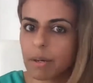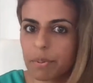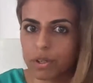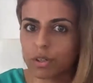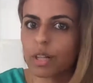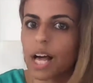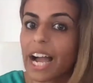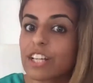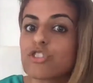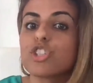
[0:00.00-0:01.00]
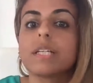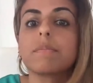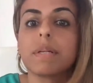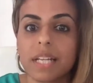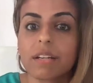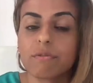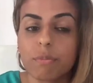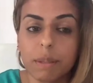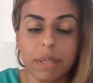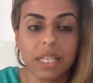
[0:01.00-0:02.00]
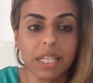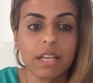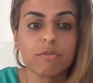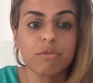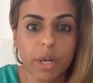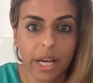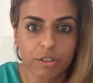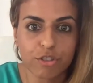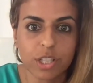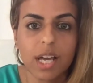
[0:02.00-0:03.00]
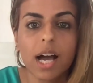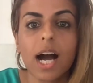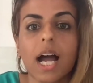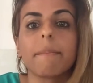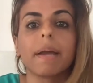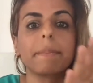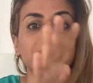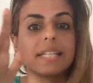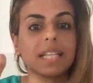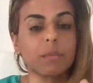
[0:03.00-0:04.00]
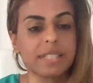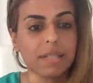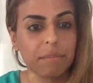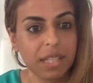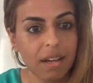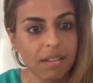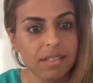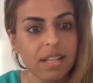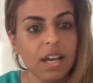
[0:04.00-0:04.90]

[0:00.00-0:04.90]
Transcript: typical IgE-mediated food allergy. I might be dealing with something else.